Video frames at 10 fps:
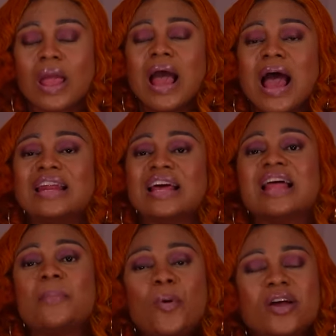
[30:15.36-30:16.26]
And at
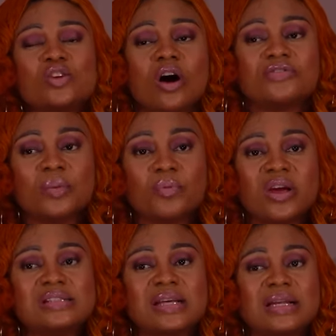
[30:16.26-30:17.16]
that point of the
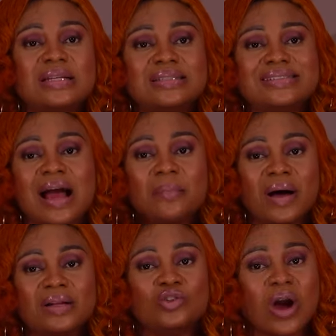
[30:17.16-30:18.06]
brain telling that
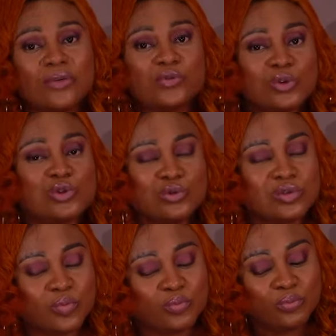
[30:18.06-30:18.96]
man you have to shoot,
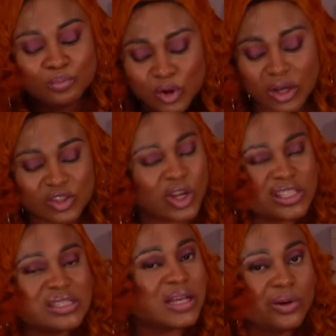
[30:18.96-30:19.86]
because
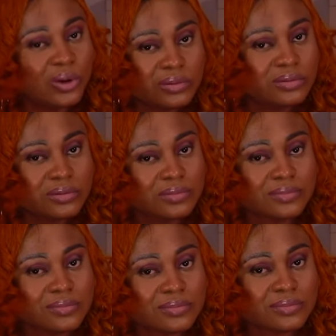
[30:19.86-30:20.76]
touching it alone
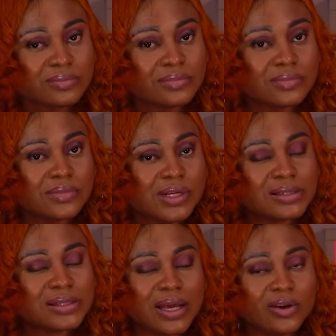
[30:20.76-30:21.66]

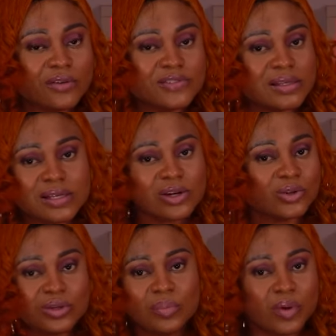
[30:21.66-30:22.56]
is enough sensation
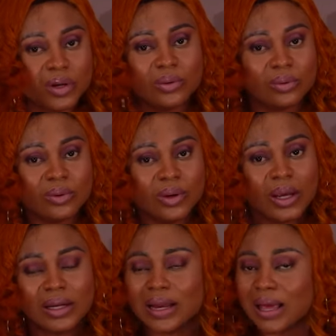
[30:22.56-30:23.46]
to the brain. No?
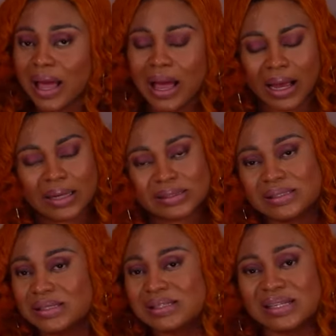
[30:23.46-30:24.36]
Like, see
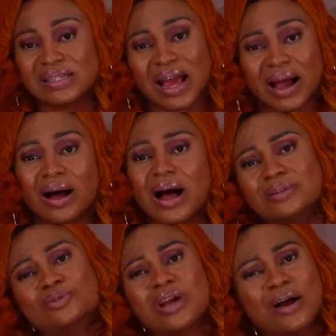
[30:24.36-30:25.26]
this thing now. Nah,
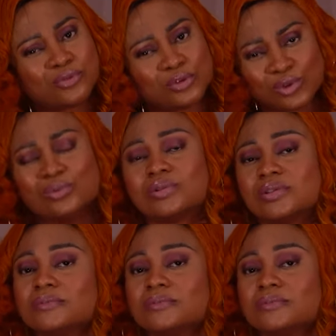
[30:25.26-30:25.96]
no, you have to shoot.